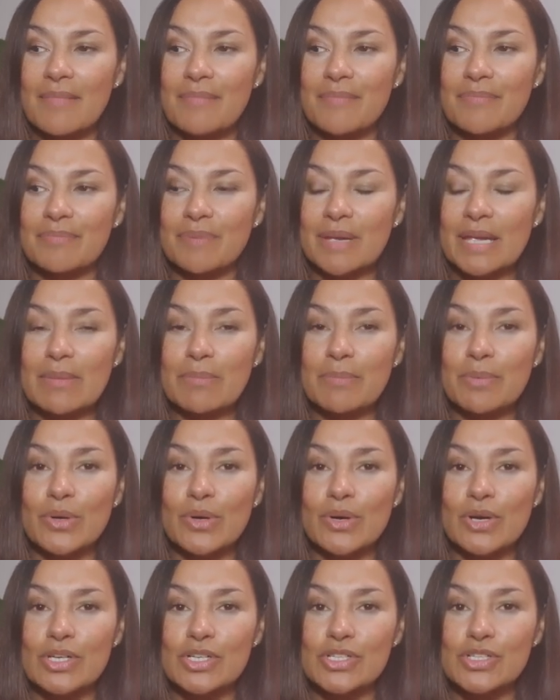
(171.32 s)
being
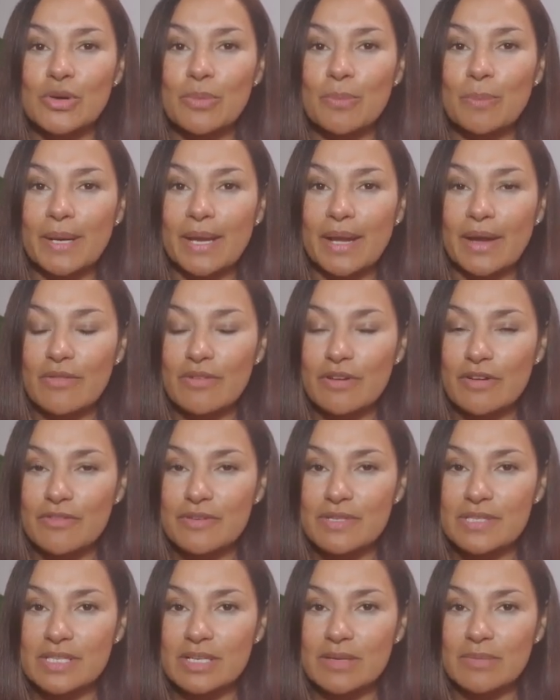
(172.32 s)
purged up and out of your
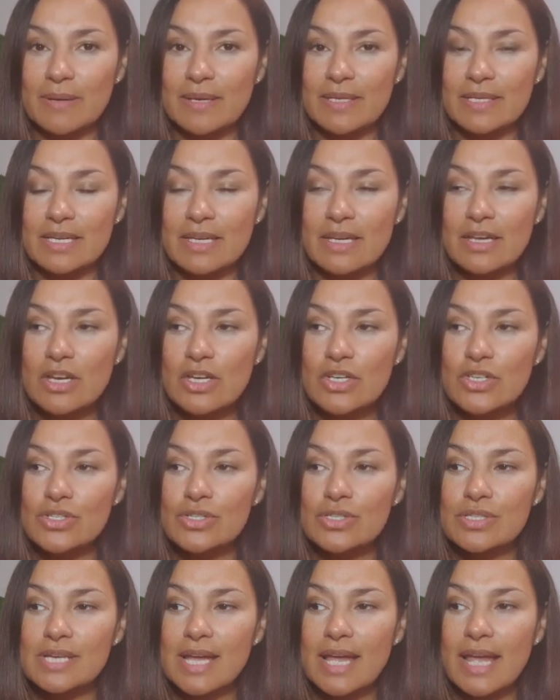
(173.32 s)
physical body,
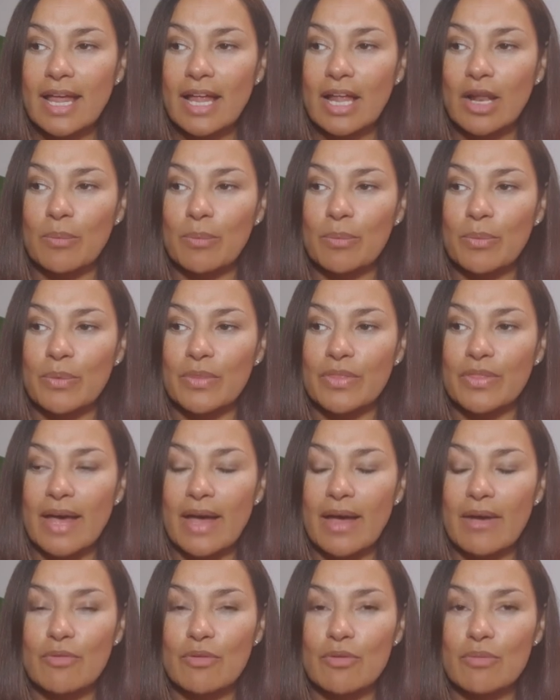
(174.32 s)
just to help with
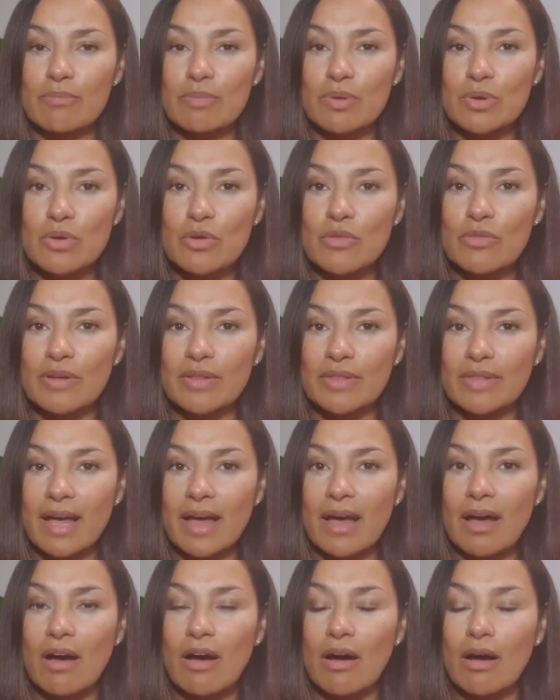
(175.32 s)
that, removing
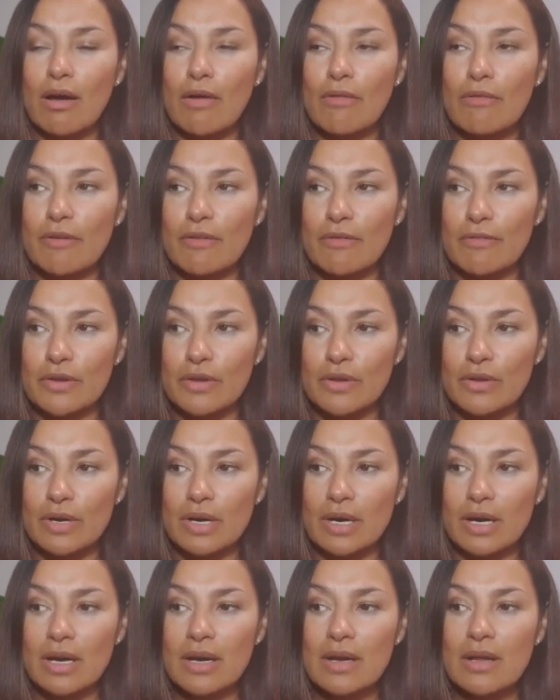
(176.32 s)
that off of
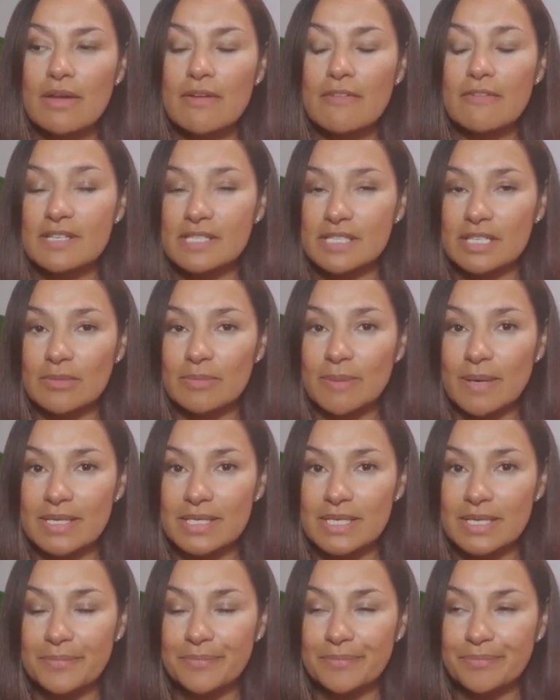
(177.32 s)
your physical
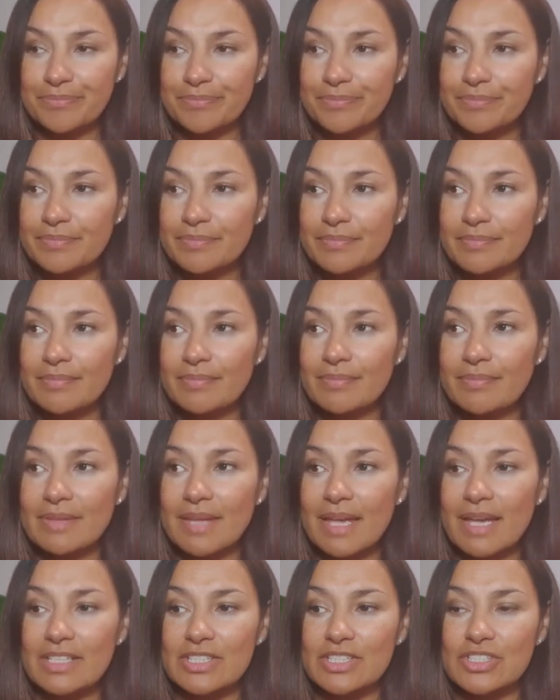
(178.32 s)
body
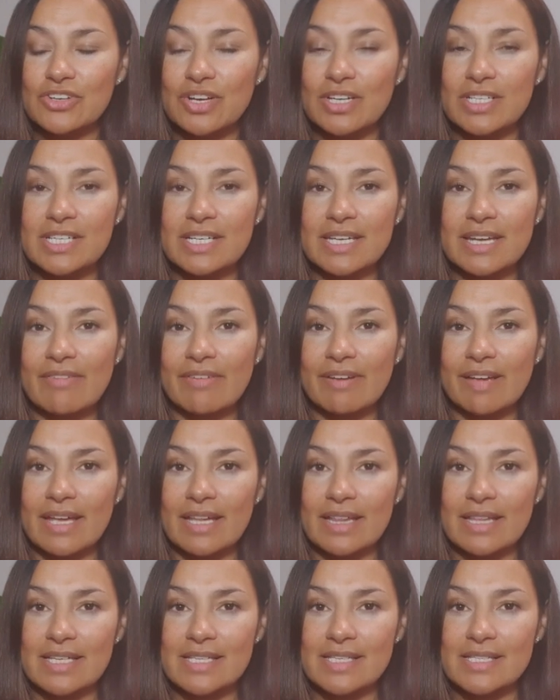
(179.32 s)
as you try to navigate
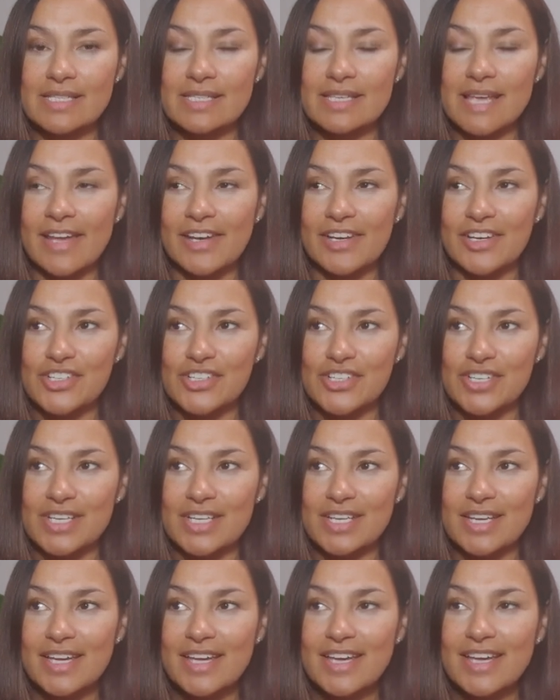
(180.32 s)
this
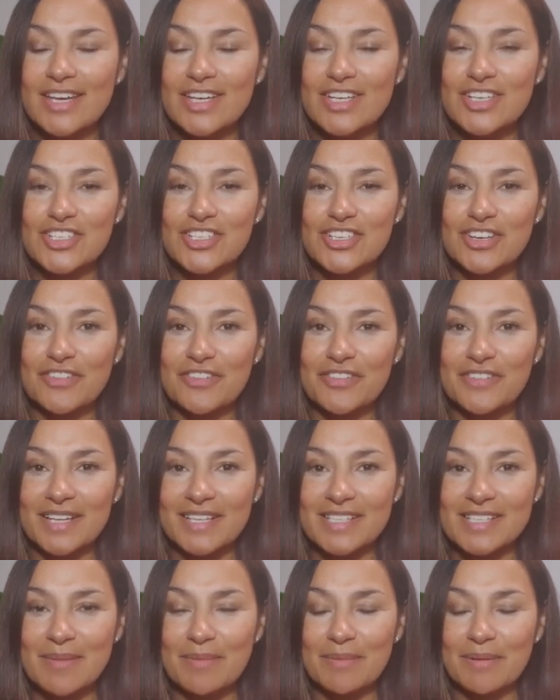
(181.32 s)
energy shift
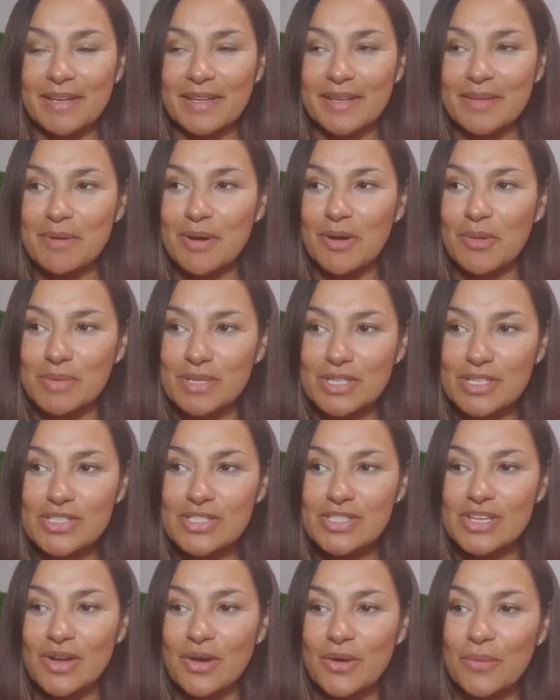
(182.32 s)
that's happening at the moment.
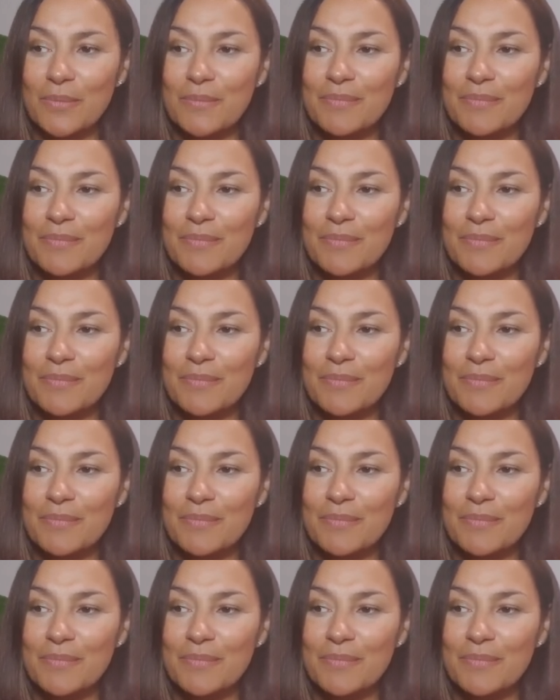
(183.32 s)
So